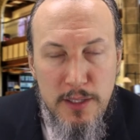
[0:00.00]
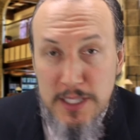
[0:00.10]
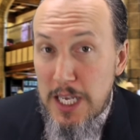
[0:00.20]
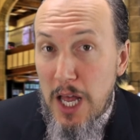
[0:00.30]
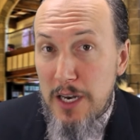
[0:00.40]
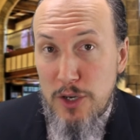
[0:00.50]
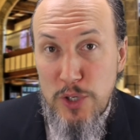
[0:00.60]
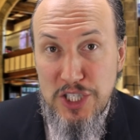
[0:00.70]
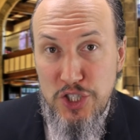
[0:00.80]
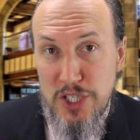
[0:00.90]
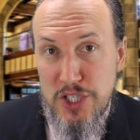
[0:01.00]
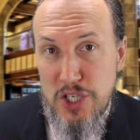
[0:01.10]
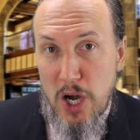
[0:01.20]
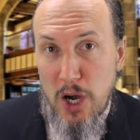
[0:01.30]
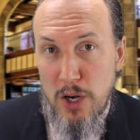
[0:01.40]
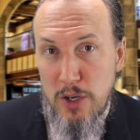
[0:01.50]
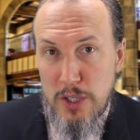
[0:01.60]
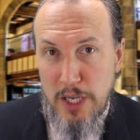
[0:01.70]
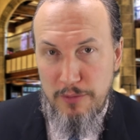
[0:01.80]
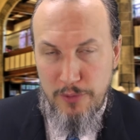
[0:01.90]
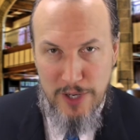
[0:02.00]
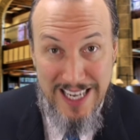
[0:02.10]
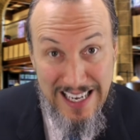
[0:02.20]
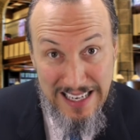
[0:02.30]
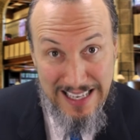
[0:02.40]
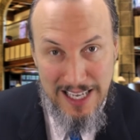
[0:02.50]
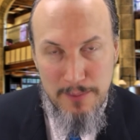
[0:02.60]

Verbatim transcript: You see, a lot of Christians are looking for healing